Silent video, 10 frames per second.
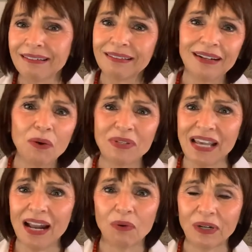was that
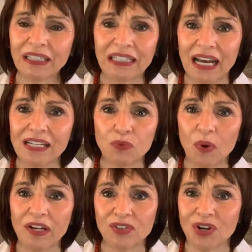a really nice way
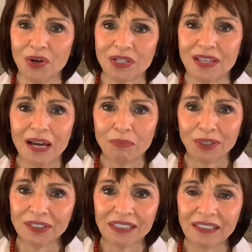to talk to that
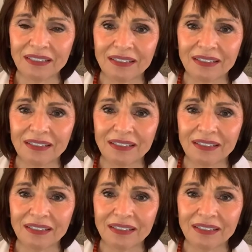person?